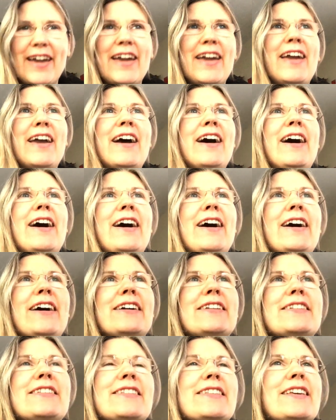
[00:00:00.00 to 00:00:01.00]

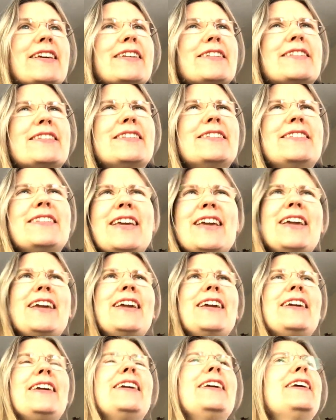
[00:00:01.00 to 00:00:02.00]
And
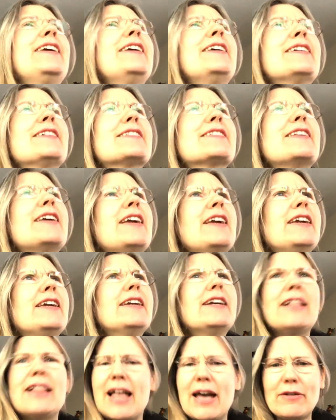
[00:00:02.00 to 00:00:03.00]
today is a
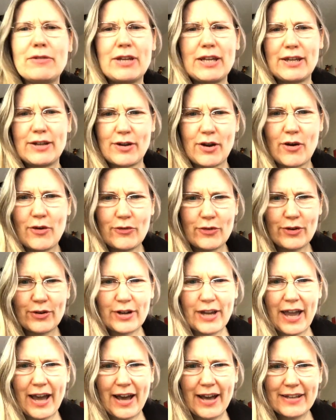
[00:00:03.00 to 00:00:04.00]
cloudy,
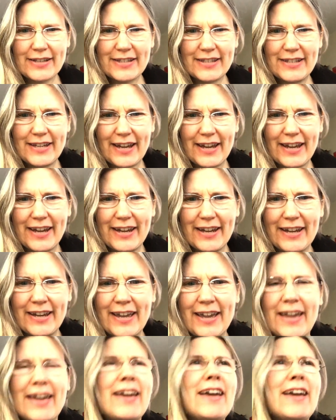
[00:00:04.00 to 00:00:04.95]
overcast day,